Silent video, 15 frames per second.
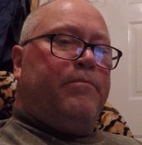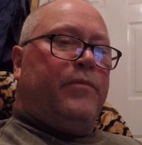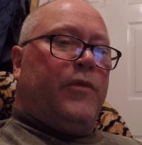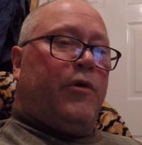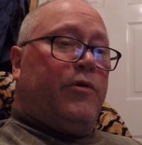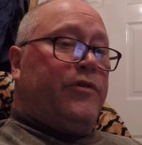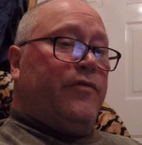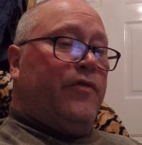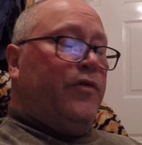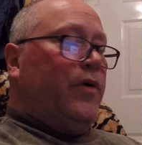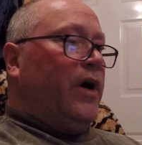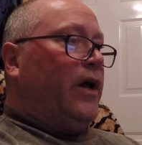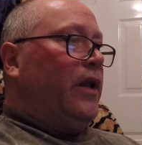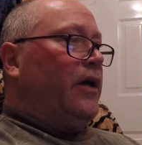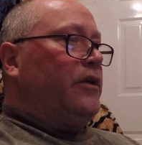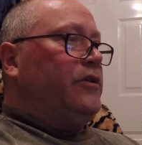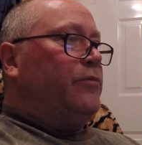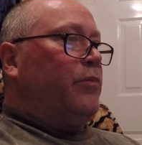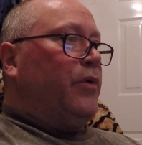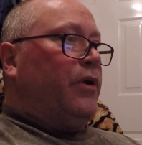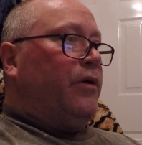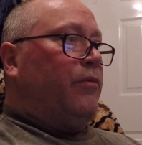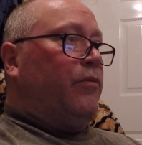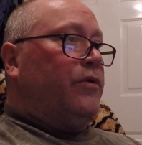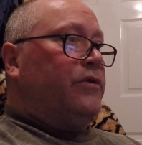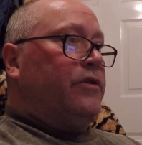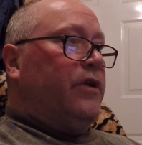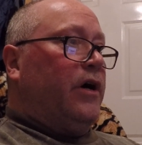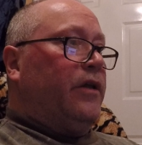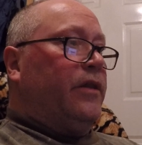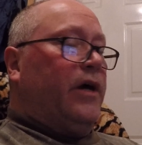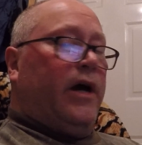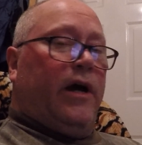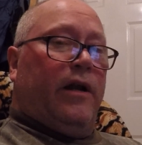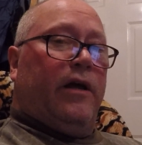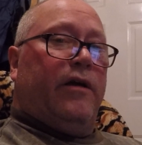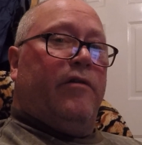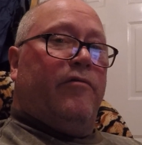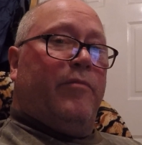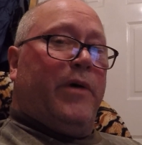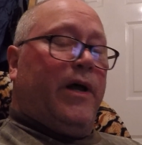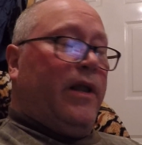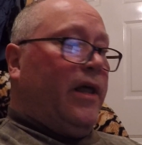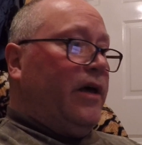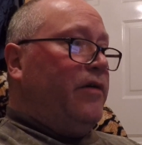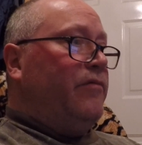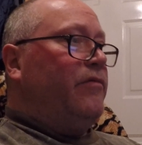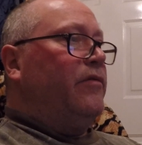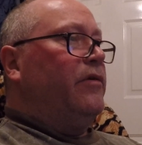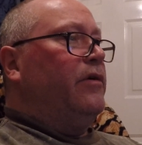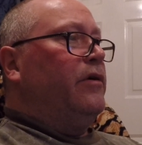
there was a few highlights, but it was not the highlight of my life.